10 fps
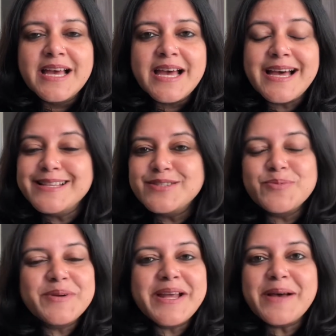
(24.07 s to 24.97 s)
And so
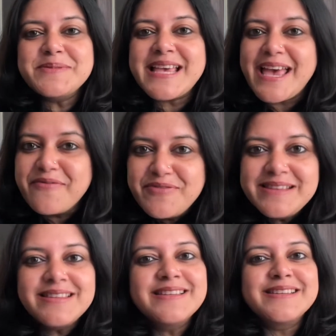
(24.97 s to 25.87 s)
perhaps
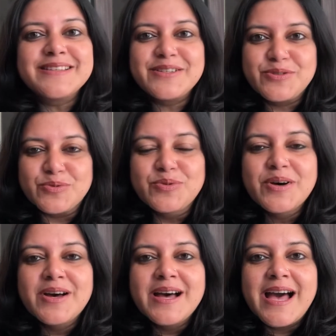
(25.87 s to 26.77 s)
everything that I do
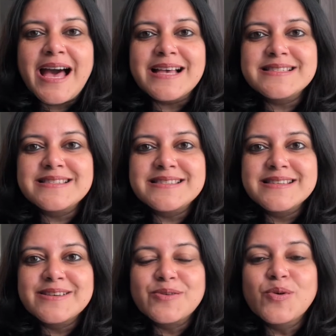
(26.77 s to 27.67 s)
has
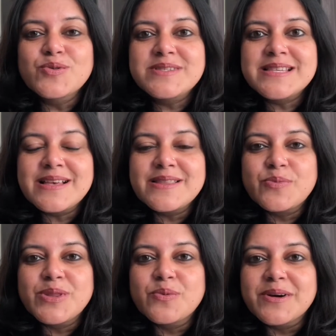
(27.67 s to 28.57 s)
goes
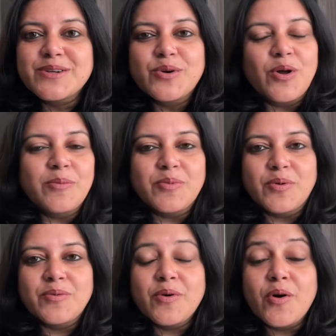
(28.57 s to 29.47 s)
with the word
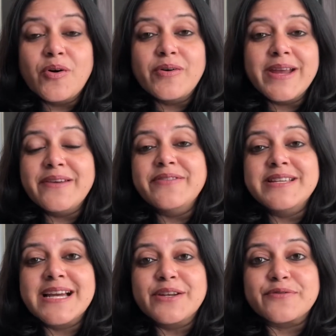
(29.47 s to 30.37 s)
Golpo, or every
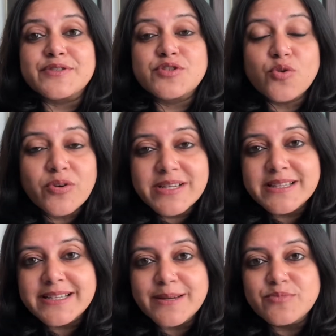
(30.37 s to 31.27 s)
kind of a story
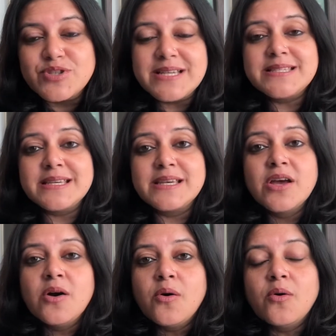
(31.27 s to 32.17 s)
that I'm chasing
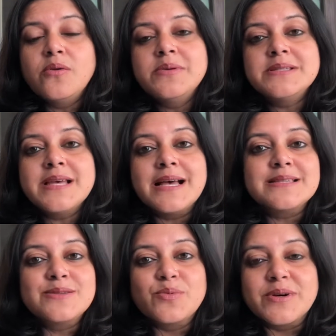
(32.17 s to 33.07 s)
always
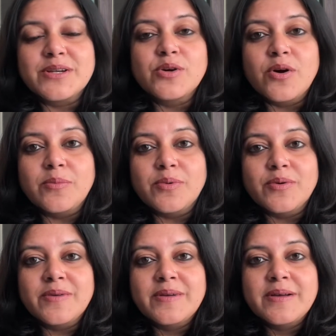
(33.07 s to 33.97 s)
has the word Golpo.
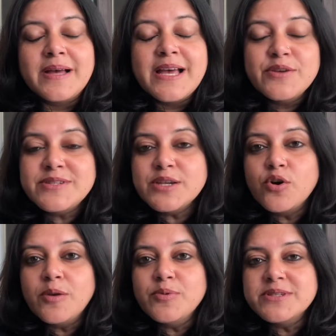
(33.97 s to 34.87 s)
You see,
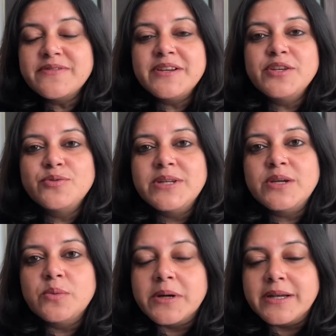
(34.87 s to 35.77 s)
Golpo is a very
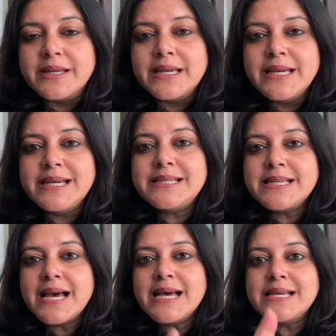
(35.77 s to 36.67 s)
unique word. It
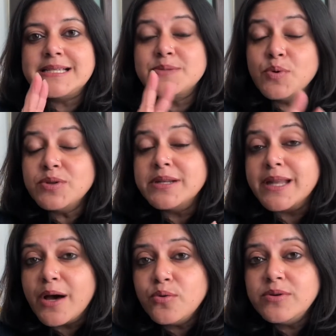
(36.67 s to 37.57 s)
is both a
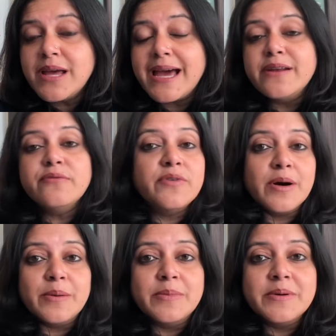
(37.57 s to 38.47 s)
noun and a verb.